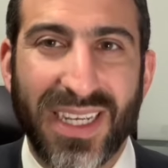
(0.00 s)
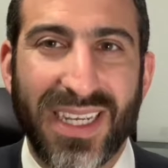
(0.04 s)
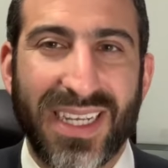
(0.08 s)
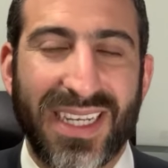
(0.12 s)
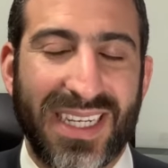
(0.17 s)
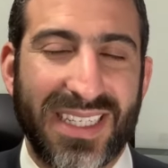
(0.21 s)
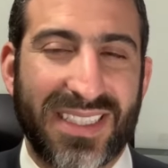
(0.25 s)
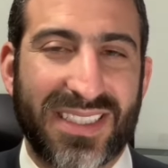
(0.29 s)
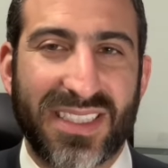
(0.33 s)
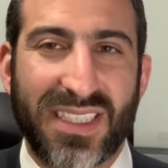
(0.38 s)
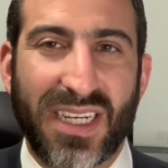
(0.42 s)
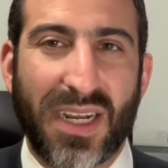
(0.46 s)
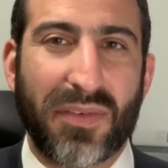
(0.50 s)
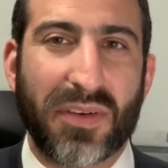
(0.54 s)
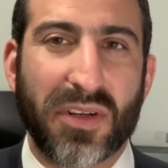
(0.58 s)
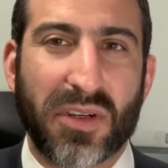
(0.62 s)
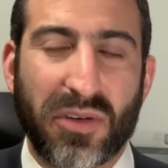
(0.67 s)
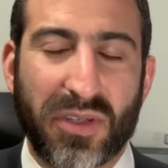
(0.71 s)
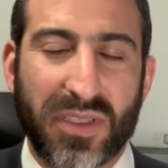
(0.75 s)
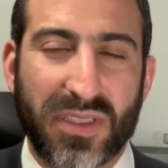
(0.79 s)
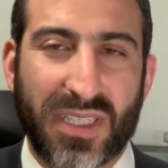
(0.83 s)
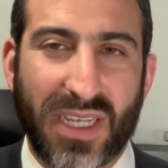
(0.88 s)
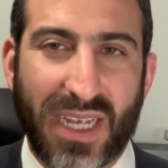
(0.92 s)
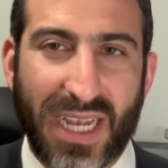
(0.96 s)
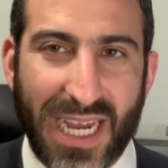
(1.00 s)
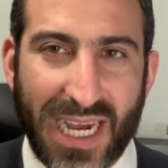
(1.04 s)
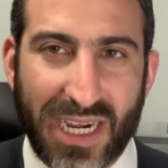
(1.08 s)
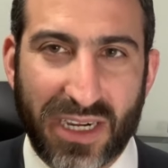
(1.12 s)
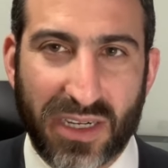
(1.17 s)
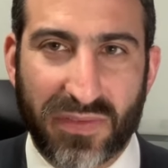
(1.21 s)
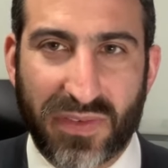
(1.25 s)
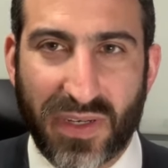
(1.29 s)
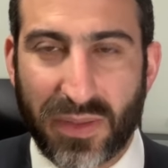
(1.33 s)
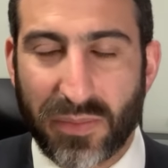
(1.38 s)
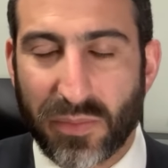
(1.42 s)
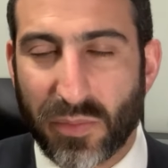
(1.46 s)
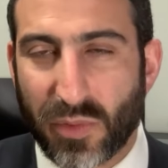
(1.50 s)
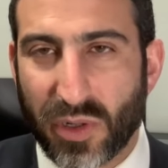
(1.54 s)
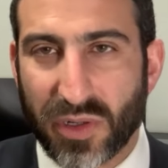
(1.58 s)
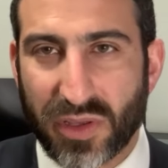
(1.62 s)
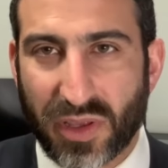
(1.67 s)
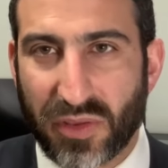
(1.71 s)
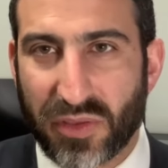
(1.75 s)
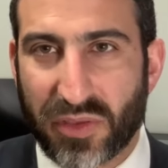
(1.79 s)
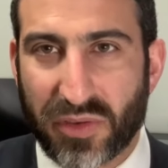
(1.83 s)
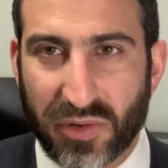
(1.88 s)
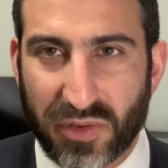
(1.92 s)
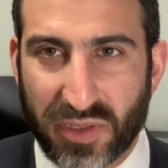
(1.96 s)
it's never going to aggravate more
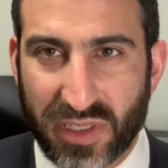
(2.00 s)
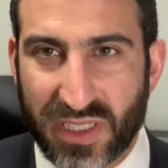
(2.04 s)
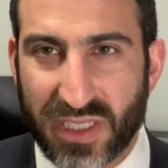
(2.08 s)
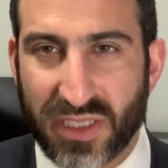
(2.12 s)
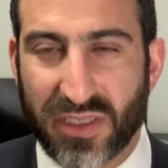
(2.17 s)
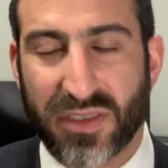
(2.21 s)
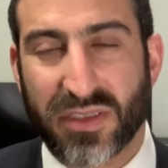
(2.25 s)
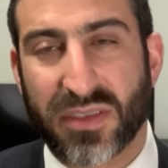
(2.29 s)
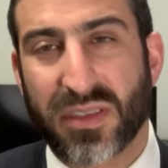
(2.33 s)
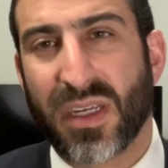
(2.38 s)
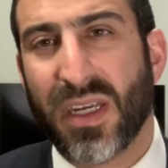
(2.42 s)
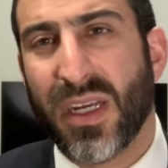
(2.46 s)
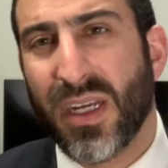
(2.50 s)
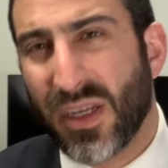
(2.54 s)
than 30 years.